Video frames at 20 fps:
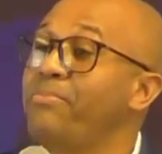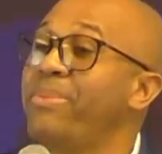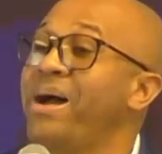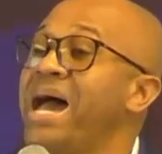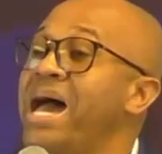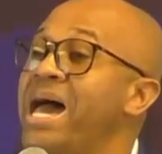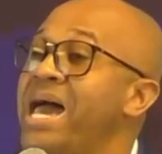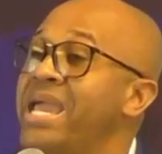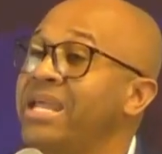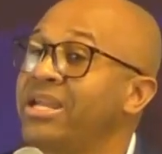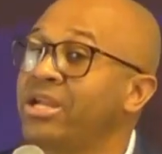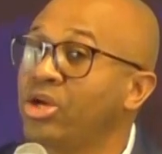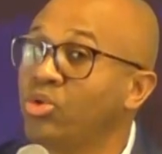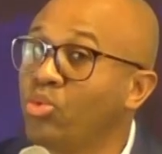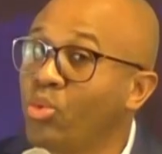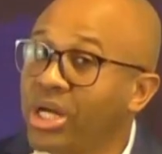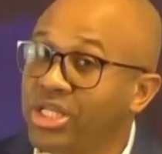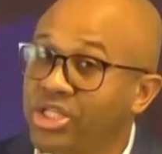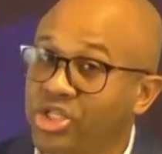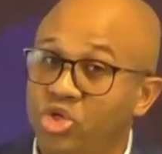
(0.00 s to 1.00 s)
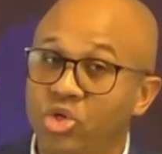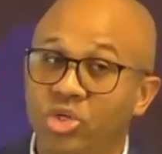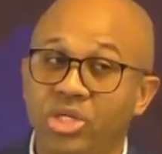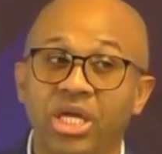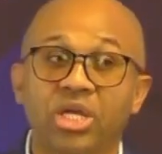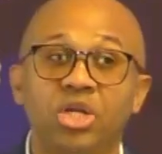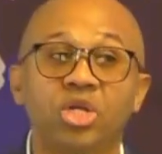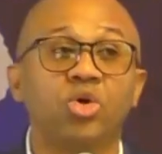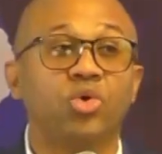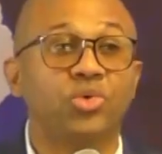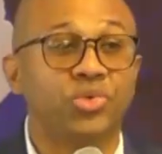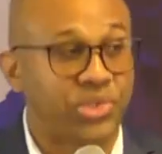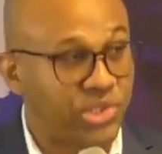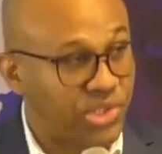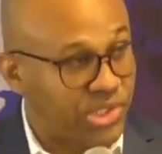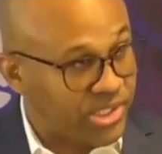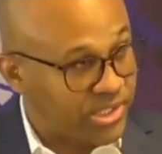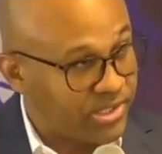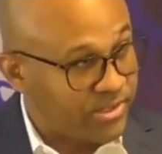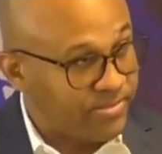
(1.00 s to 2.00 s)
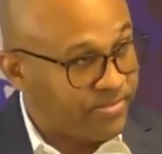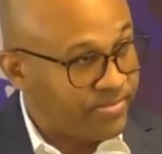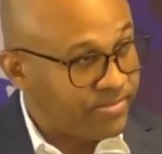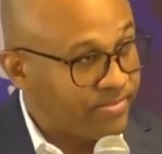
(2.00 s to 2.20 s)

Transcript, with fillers: bind and what you can loose.